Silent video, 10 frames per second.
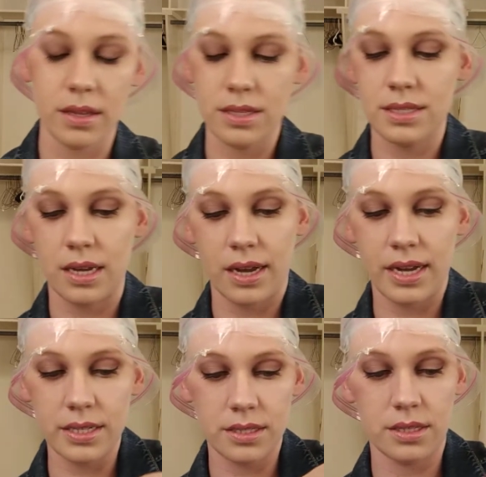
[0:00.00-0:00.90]
on the
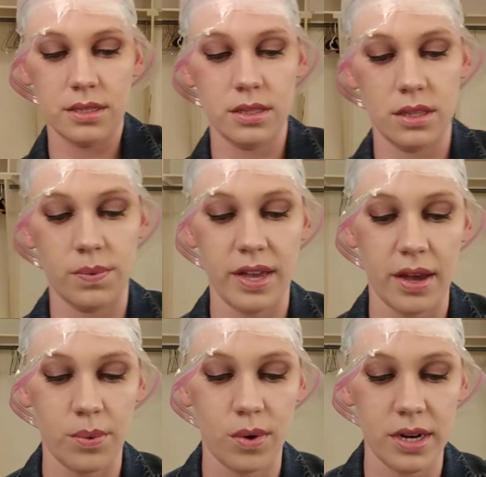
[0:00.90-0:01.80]
sides the way
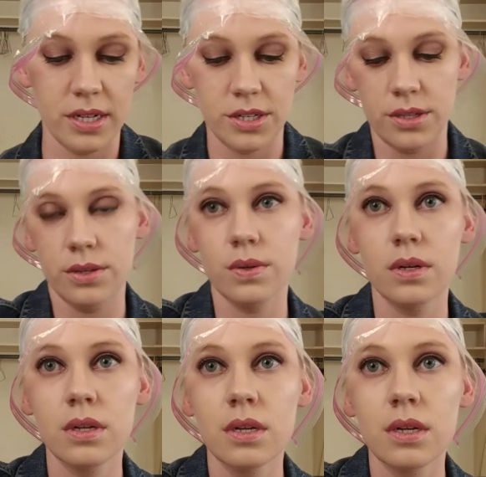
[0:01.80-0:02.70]
I want it to.
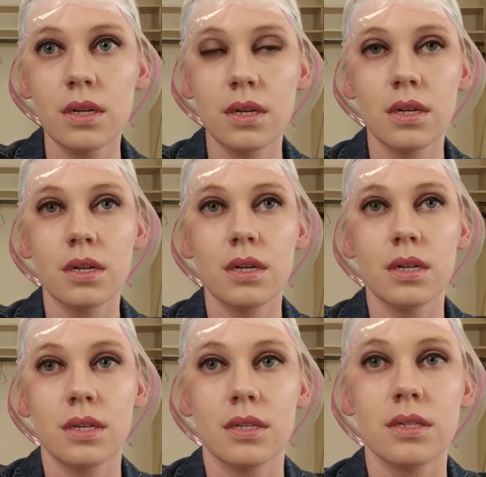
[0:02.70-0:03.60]

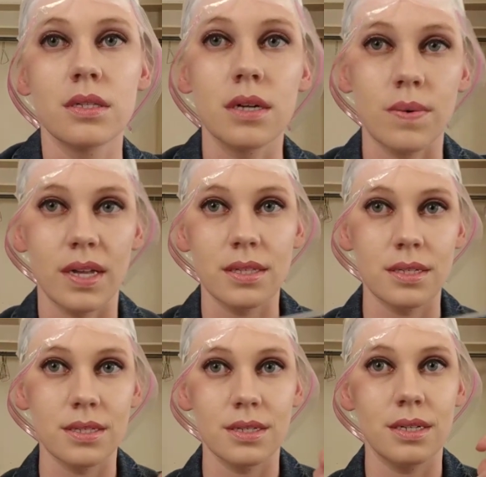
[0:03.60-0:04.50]
So while this
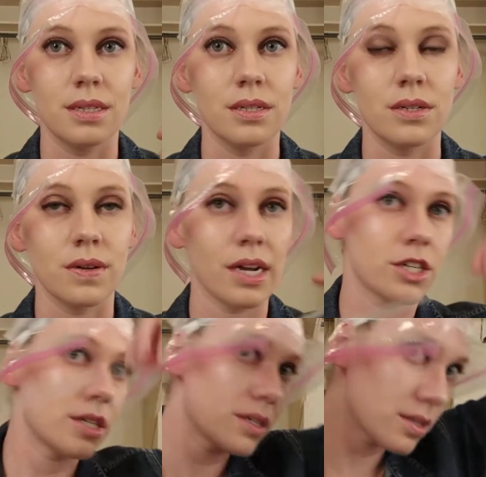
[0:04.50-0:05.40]
isn't in the
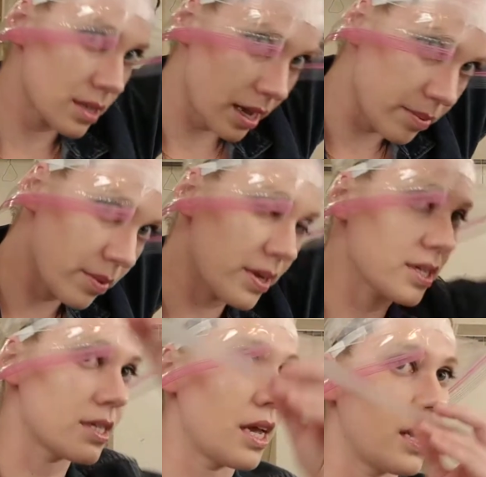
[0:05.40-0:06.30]
directions, I'm going
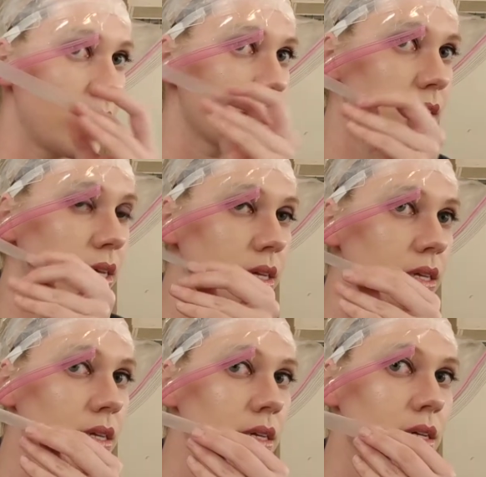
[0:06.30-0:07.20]
to take
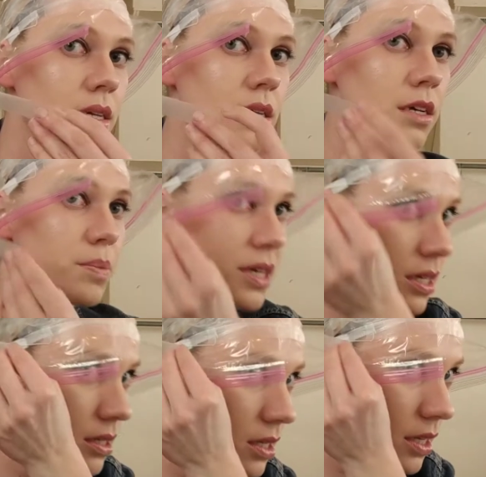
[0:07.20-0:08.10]
a
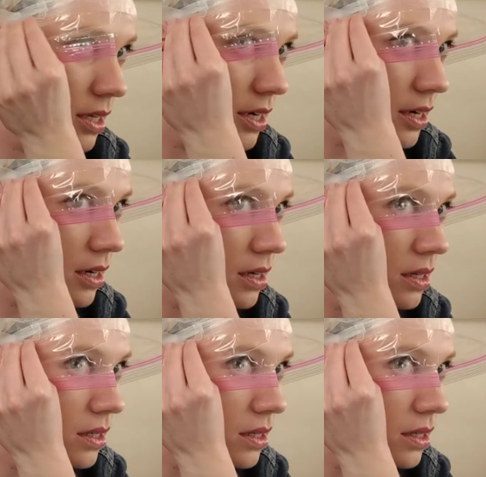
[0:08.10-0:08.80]
piece here